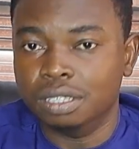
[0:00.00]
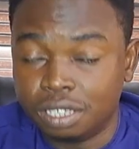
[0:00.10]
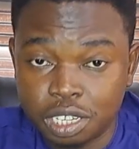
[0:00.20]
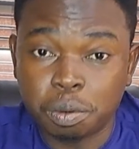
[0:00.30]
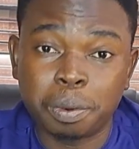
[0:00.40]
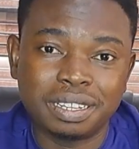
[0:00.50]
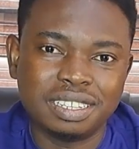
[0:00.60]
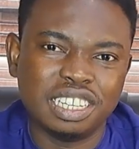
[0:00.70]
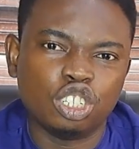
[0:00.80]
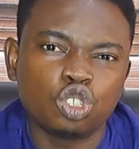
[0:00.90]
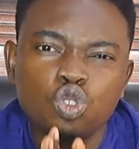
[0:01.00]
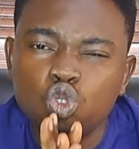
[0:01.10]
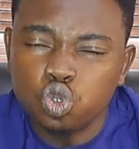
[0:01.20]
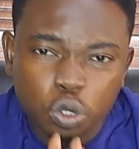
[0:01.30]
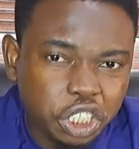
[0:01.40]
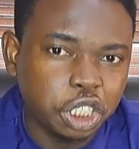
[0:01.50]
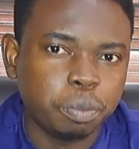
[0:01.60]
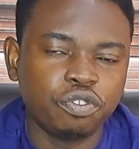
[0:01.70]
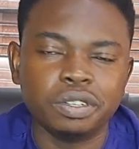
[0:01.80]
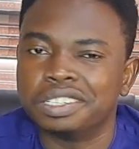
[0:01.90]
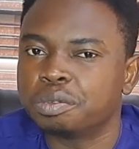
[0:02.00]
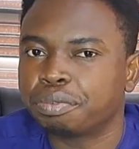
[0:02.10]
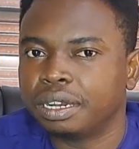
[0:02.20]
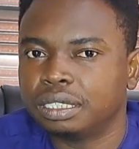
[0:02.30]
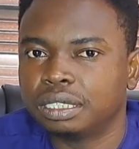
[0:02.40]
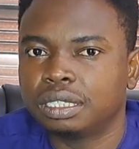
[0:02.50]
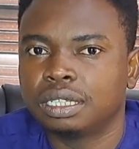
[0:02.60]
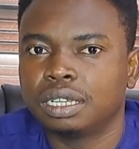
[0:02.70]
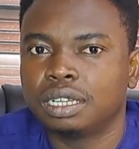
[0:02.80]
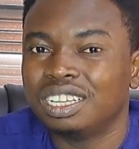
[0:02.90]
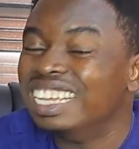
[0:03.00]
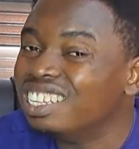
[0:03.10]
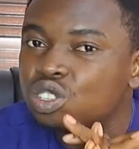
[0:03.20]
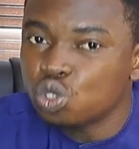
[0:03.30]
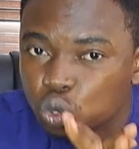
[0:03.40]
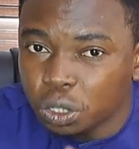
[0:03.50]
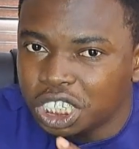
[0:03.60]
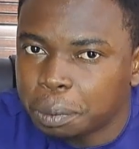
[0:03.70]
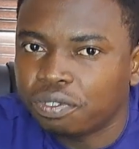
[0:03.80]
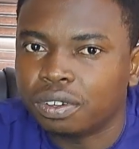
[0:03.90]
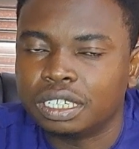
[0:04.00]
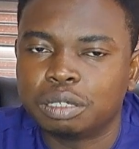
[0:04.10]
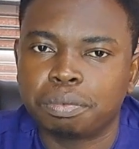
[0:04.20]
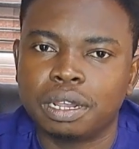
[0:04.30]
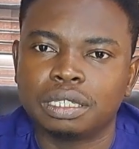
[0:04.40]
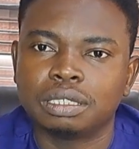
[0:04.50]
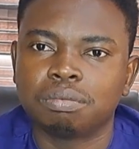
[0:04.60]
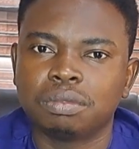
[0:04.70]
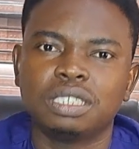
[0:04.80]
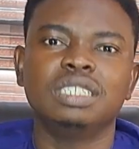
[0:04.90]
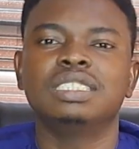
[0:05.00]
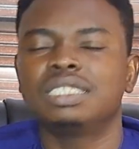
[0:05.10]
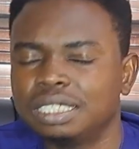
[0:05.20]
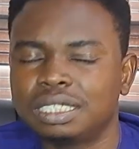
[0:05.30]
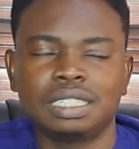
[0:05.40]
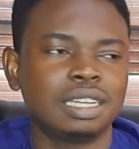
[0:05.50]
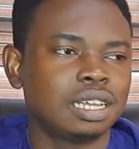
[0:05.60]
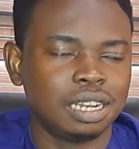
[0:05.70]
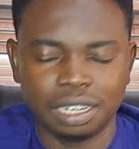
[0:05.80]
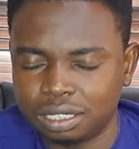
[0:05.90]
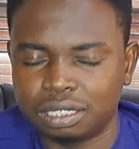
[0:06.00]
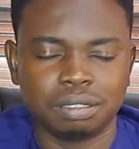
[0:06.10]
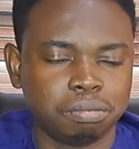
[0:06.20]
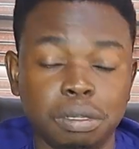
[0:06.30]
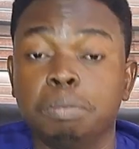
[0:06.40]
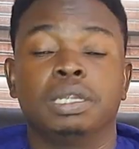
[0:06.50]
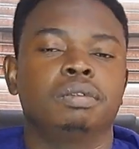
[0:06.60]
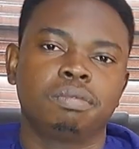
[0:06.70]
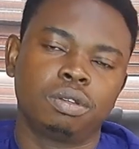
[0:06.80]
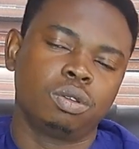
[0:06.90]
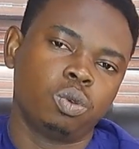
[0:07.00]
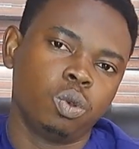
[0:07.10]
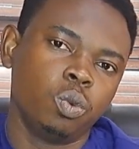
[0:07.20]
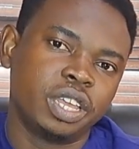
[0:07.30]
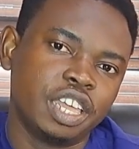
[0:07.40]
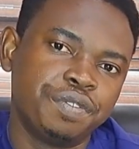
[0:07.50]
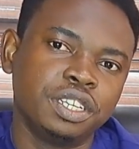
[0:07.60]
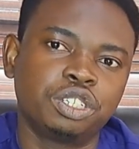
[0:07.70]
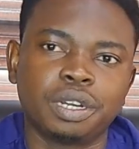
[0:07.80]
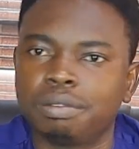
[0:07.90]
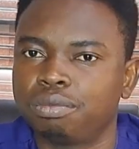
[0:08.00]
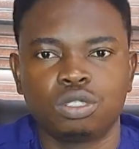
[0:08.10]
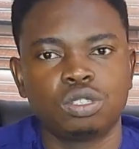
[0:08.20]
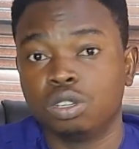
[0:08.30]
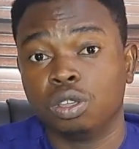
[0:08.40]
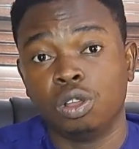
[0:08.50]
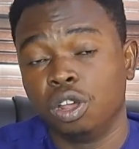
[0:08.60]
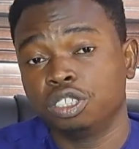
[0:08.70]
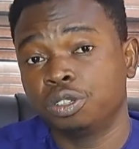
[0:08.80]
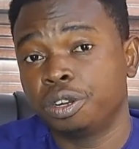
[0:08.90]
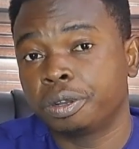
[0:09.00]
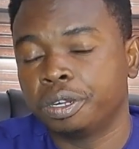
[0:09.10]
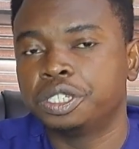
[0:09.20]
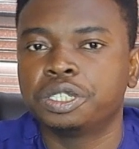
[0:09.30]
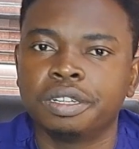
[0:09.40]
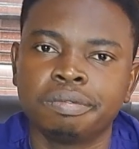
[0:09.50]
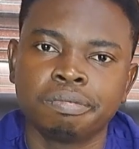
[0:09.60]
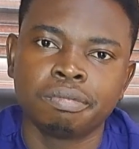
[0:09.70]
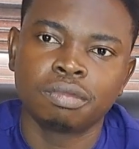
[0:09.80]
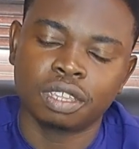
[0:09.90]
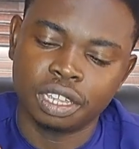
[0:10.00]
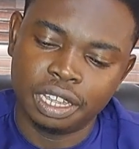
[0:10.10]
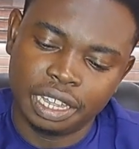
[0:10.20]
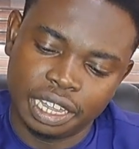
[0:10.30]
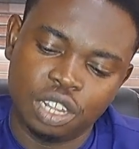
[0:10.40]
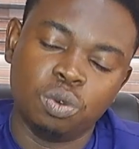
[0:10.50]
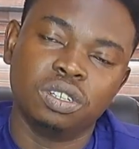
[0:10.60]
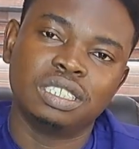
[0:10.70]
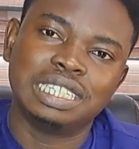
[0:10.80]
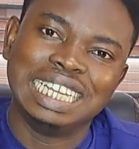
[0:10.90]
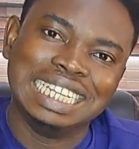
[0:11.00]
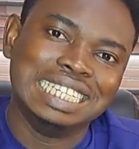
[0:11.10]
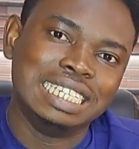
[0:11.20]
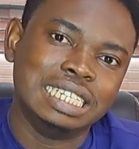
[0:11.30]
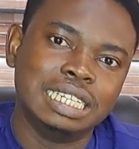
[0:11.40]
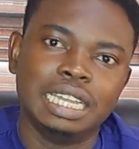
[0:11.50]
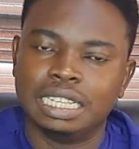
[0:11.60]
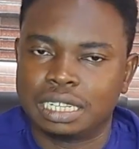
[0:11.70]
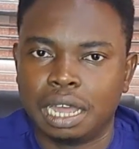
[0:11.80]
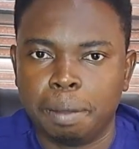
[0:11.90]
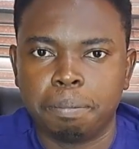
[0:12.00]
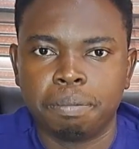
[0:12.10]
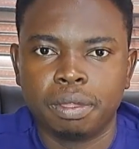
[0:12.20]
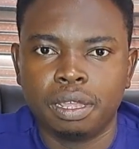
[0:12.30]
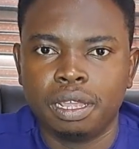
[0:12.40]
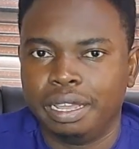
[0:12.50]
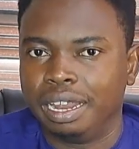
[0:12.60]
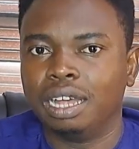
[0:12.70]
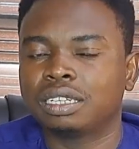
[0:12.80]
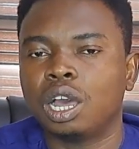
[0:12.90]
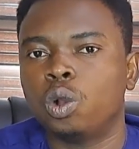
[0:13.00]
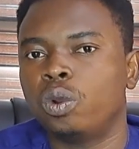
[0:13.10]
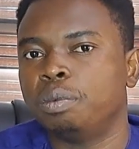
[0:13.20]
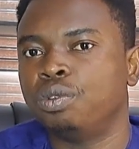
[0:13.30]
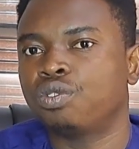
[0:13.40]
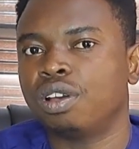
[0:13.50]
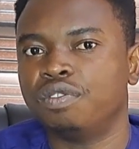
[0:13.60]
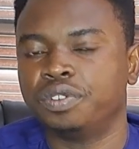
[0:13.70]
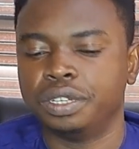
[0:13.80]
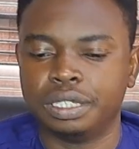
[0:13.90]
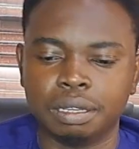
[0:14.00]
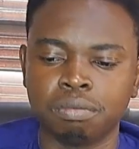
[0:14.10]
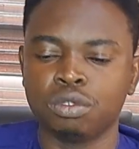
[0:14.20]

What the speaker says: this property is too cheap for this price. It's too cheap for this price. She insisted, and we gave it a try. Long story cut short, it was indeed a scam. That's how we're able to avoid that.